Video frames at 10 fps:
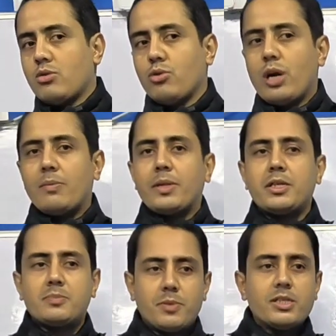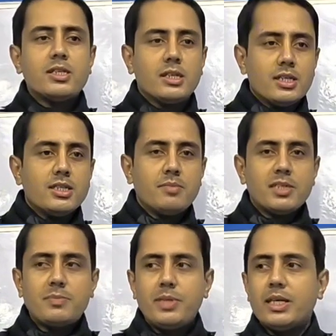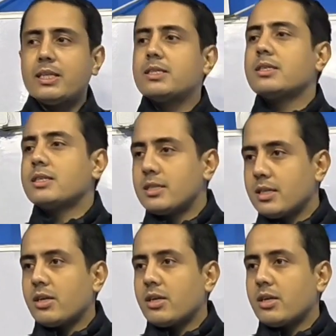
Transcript: whoever this person is must be a researcher